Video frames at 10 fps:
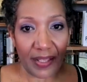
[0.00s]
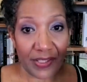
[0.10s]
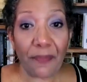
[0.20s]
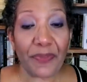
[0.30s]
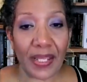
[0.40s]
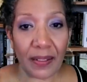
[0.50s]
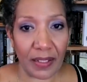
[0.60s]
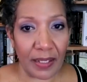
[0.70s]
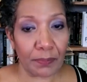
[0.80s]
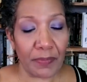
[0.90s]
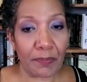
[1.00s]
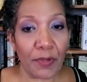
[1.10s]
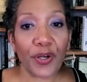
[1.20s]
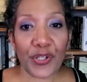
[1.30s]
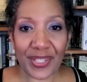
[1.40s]
something
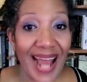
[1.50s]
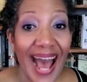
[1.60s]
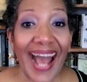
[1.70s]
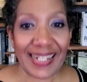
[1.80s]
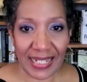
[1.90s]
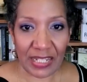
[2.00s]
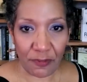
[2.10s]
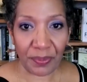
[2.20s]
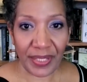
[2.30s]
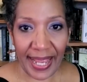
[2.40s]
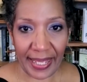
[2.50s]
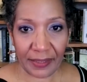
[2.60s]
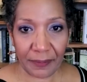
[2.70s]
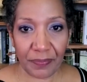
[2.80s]
emerged that I didn't even plan,